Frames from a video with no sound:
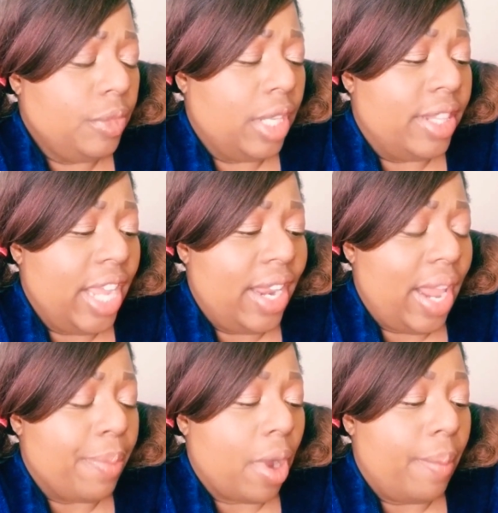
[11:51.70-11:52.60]
then
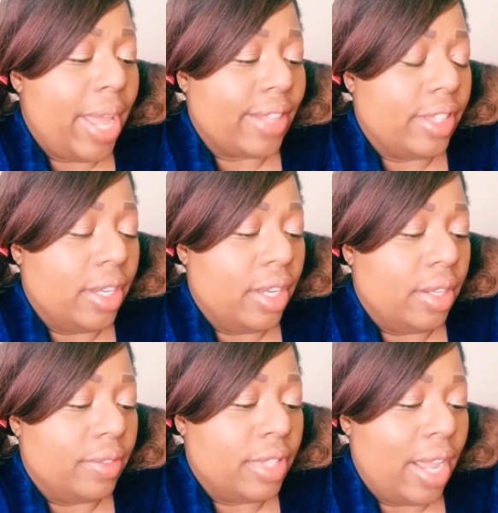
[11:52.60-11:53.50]
they brought back
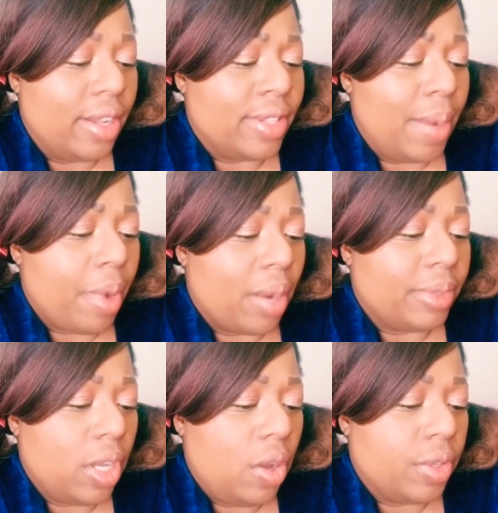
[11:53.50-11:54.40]
they brought
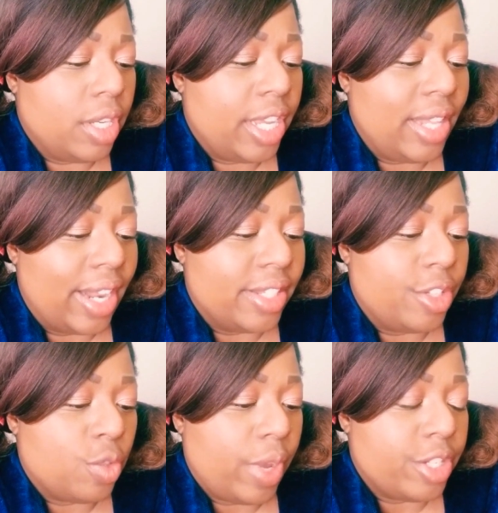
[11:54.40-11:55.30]
up the whole cookie lady
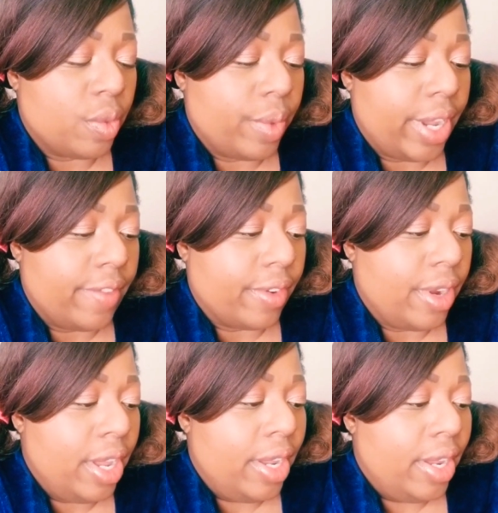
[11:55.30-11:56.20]
situation or
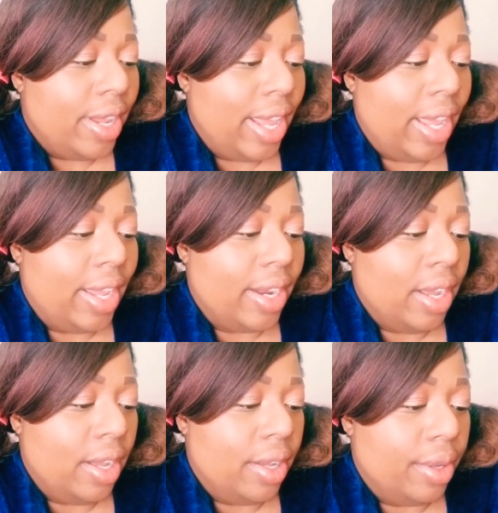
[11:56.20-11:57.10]
whatever,
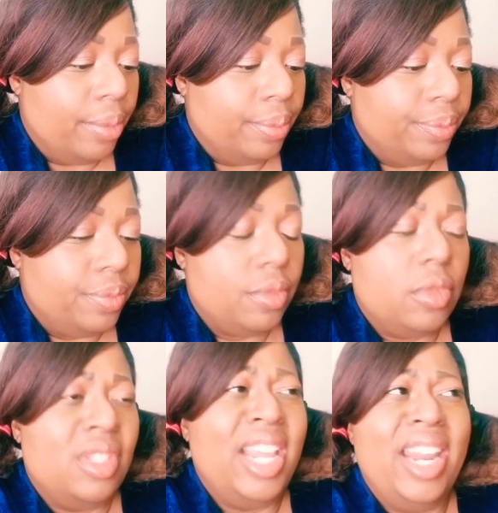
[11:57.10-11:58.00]
and
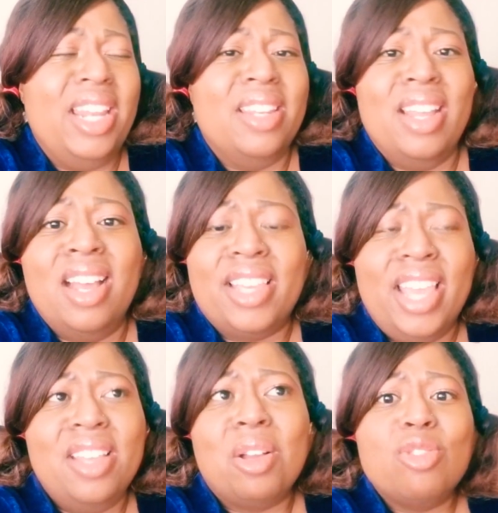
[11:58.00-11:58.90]

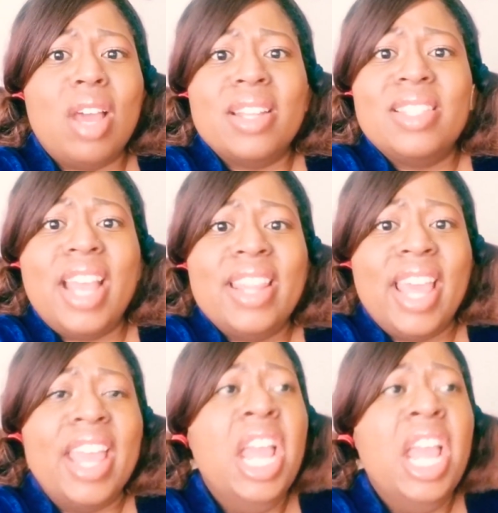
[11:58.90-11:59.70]
Kenya gonna try to say that,